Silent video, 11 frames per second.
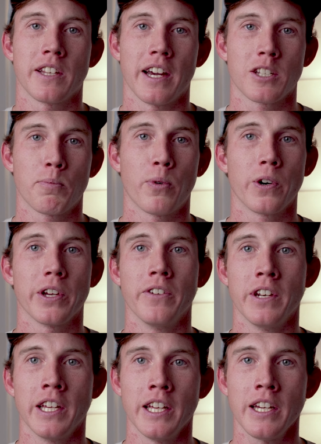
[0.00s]
that sport
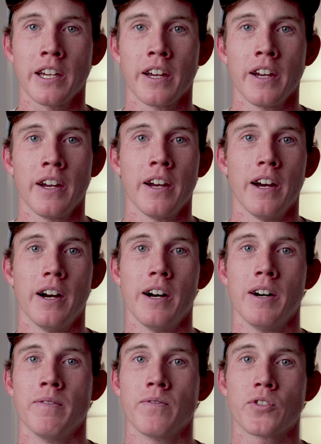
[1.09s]
unique.
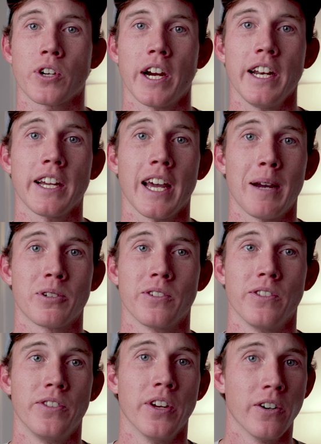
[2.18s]
Try to capture
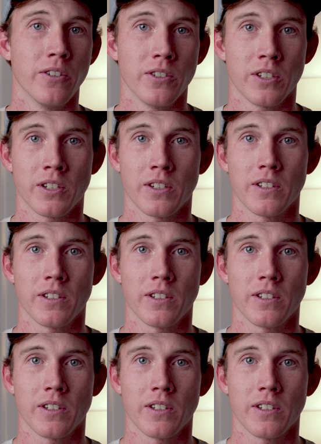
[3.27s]
those